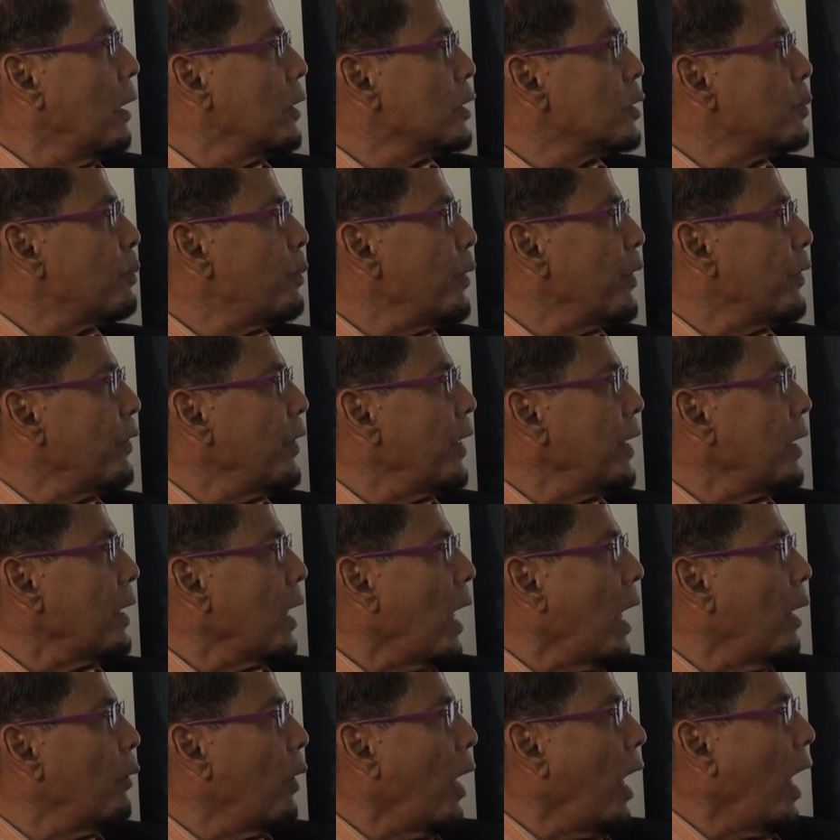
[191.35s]
spirit,
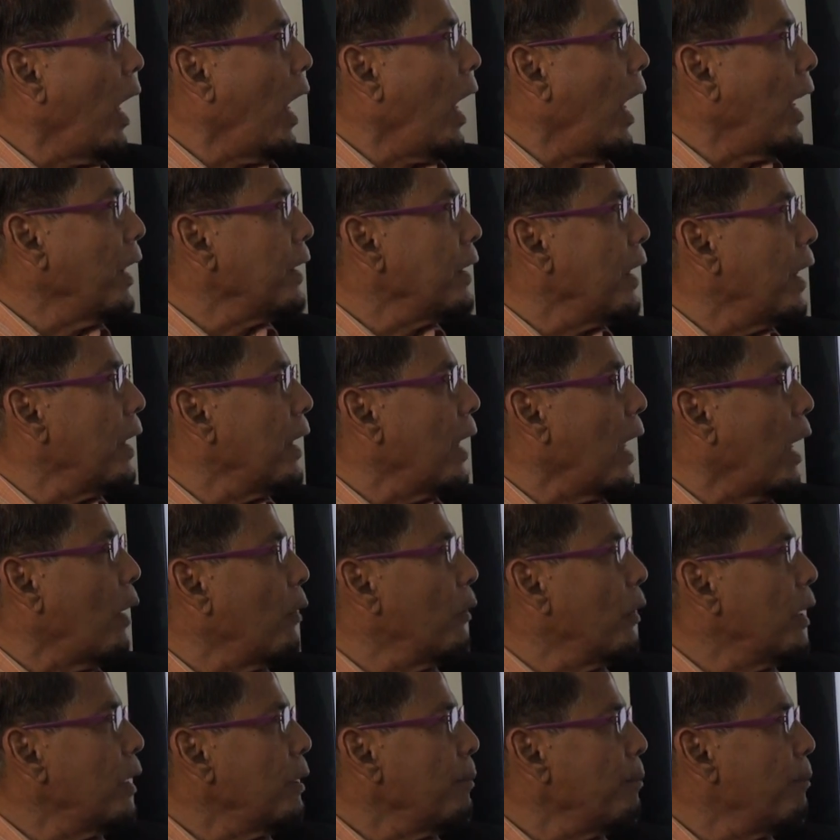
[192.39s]
our heart and
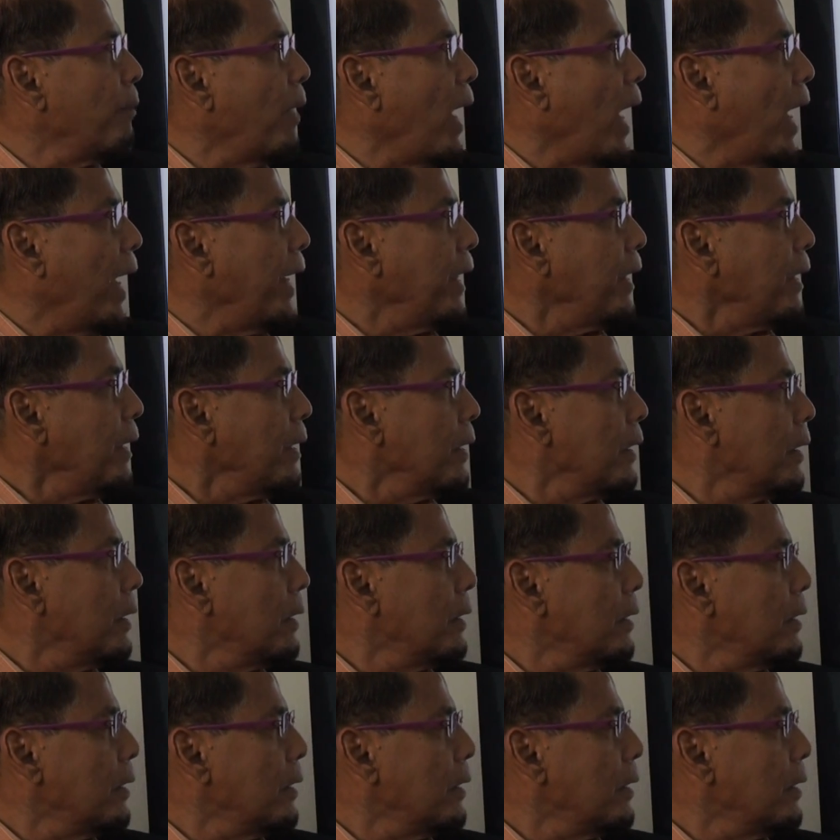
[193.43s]
our mind,